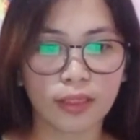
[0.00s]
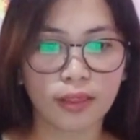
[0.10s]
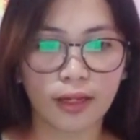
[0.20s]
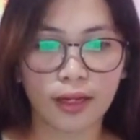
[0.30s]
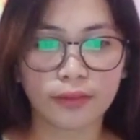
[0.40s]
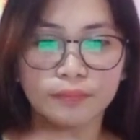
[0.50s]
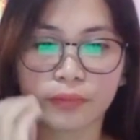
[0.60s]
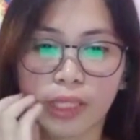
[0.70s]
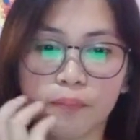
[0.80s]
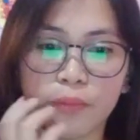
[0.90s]
Yeah,
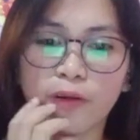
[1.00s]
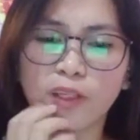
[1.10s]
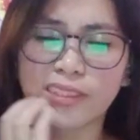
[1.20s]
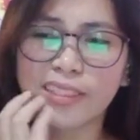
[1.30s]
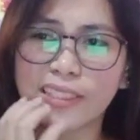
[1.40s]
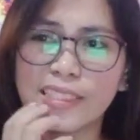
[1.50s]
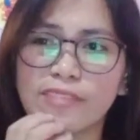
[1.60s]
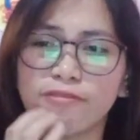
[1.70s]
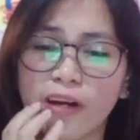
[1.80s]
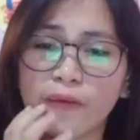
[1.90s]
because this
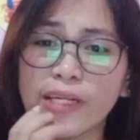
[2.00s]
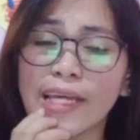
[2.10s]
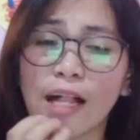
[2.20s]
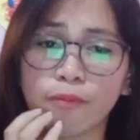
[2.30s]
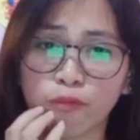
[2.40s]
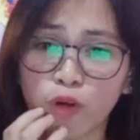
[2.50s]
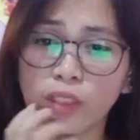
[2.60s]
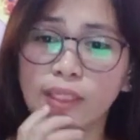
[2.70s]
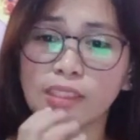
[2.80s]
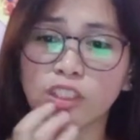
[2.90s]
is very
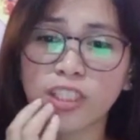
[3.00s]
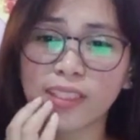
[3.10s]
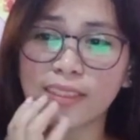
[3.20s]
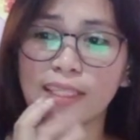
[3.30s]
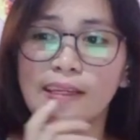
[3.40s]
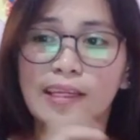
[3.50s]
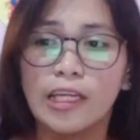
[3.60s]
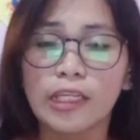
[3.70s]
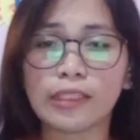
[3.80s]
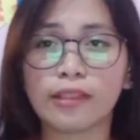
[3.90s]
helpful, not just
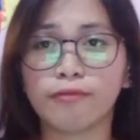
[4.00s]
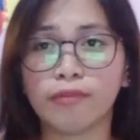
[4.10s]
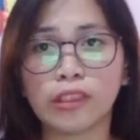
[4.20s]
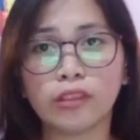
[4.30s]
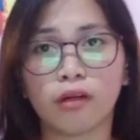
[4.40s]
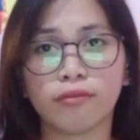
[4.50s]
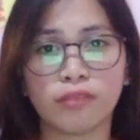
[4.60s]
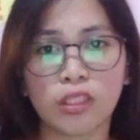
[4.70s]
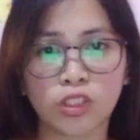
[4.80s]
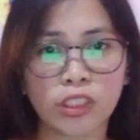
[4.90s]
in the field of
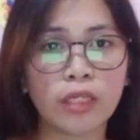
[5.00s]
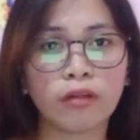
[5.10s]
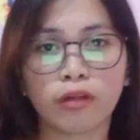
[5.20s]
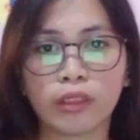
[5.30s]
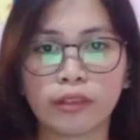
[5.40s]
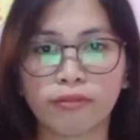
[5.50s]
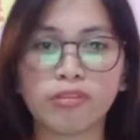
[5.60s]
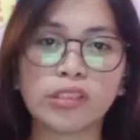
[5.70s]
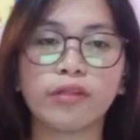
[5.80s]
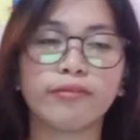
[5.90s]
teaching or in the
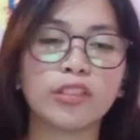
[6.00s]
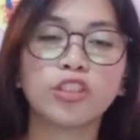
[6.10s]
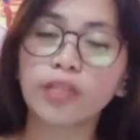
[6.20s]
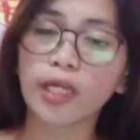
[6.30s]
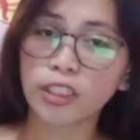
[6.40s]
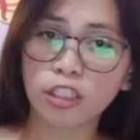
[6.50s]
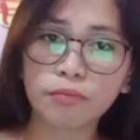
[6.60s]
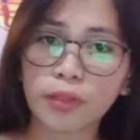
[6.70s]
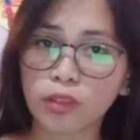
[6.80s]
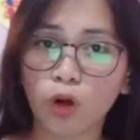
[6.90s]
field of
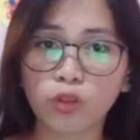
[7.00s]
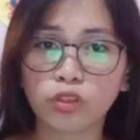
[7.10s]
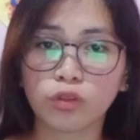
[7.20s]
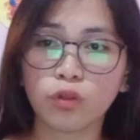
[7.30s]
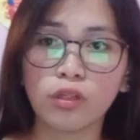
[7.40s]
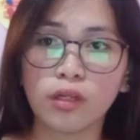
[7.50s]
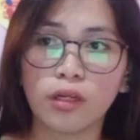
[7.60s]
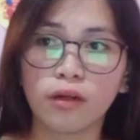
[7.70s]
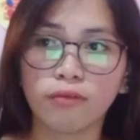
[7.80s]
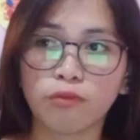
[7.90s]
education, but also
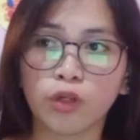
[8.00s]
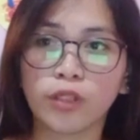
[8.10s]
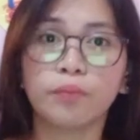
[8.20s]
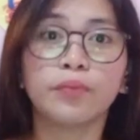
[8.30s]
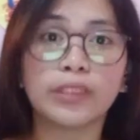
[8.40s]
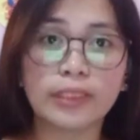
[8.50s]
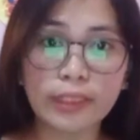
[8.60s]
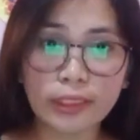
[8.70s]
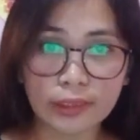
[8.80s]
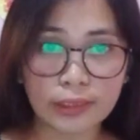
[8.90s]
for
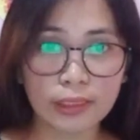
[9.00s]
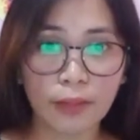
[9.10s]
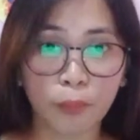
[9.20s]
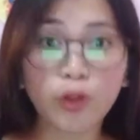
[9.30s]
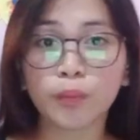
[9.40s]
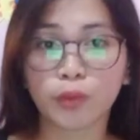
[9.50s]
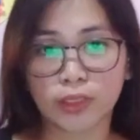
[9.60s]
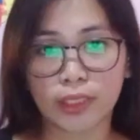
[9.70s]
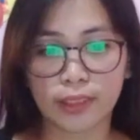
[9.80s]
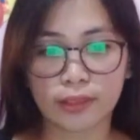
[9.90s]
business
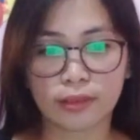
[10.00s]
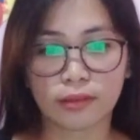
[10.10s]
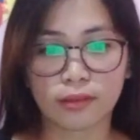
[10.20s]
purposes.